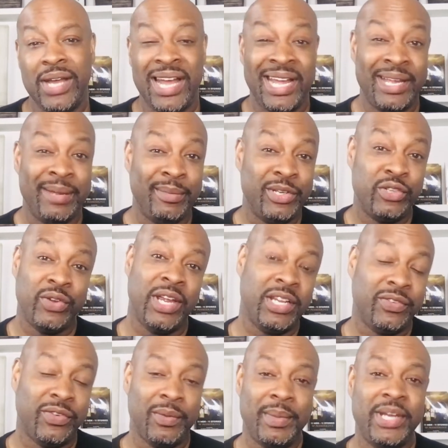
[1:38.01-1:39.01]
I am a
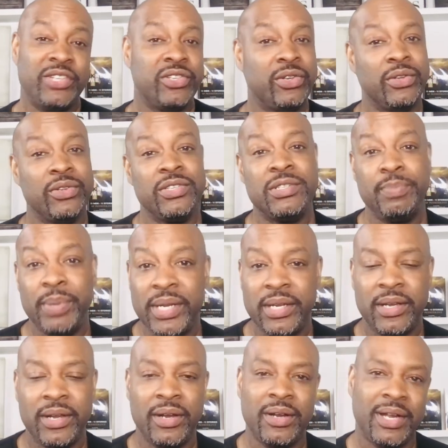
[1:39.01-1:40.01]
transformational
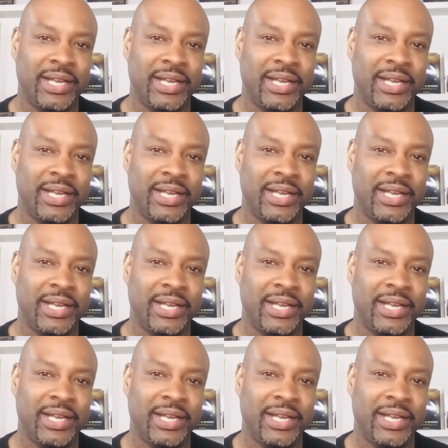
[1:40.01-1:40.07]
speaker.